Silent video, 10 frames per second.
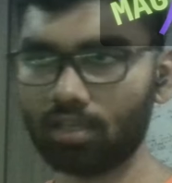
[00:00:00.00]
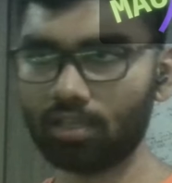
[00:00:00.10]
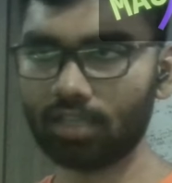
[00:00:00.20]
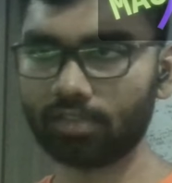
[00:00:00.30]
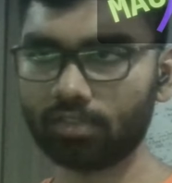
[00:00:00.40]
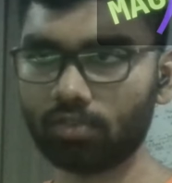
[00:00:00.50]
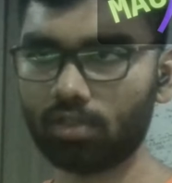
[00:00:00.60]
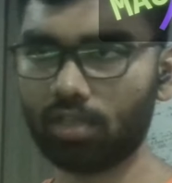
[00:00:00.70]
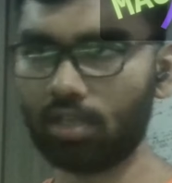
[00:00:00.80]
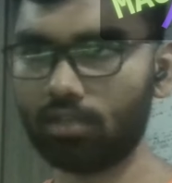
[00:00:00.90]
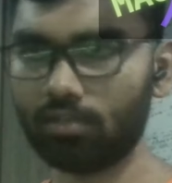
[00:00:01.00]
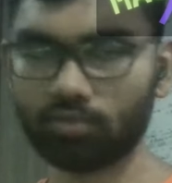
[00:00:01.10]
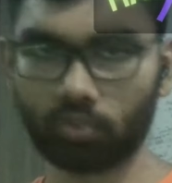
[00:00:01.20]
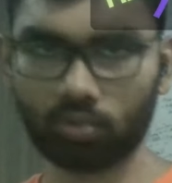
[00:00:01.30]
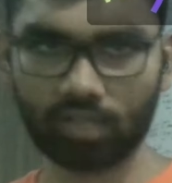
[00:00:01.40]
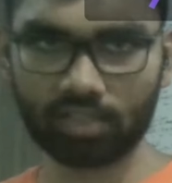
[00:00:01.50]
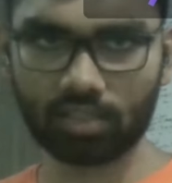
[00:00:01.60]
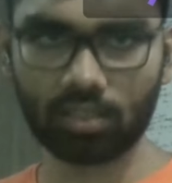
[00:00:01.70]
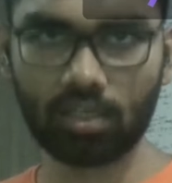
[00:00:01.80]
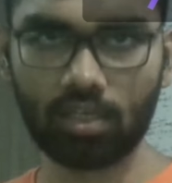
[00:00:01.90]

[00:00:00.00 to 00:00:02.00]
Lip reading: test is not there. So that's it.